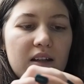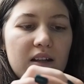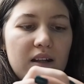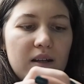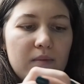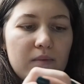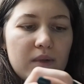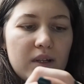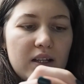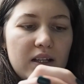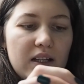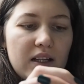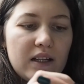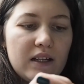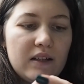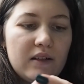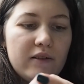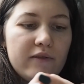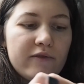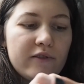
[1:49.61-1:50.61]
And I'm
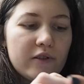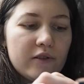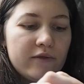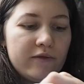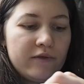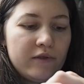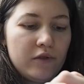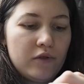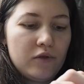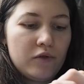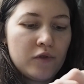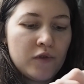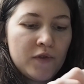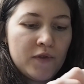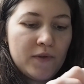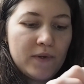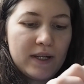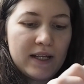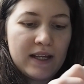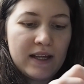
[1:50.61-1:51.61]
kind of confused.
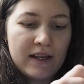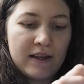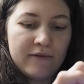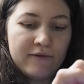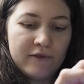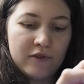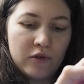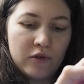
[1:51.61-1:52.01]
Do I have